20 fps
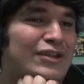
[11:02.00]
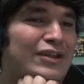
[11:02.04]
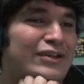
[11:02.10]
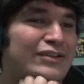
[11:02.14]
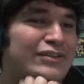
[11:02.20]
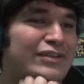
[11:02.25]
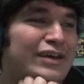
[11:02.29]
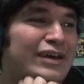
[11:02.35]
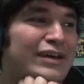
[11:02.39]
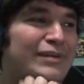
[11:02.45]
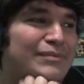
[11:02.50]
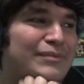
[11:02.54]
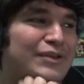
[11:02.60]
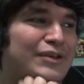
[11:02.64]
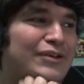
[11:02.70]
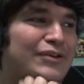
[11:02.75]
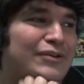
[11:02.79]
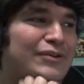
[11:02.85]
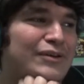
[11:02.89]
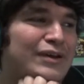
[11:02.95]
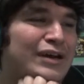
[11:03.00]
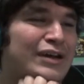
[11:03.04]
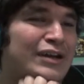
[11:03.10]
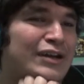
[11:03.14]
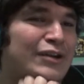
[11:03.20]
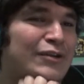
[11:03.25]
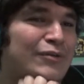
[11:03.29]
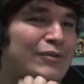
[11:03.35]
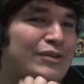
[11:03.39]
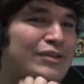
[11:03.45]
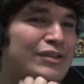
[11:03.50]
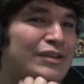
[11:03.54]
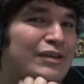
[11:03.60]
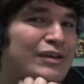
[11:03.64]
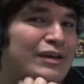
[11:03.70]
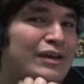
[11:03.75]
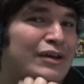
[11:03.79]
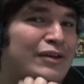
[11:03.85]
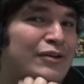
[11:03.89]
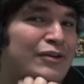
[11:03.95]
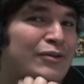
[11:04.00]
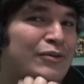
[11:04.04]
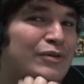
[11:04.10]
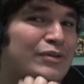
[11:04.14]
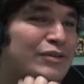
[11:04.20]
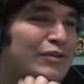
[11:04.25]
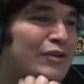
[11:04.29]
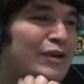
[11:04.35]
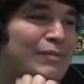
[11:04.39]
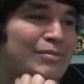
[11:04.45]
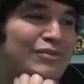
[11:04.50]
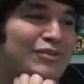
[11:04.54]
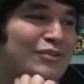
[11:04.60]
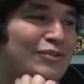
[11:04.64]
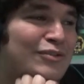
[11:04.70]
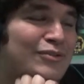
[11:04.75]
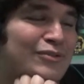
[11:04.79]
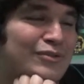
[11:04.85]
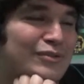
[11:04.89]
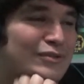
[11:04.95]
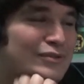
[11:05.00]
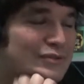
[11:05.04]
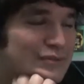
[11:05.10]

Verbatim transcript: long time though. I don't know what the I don't know what they're up to.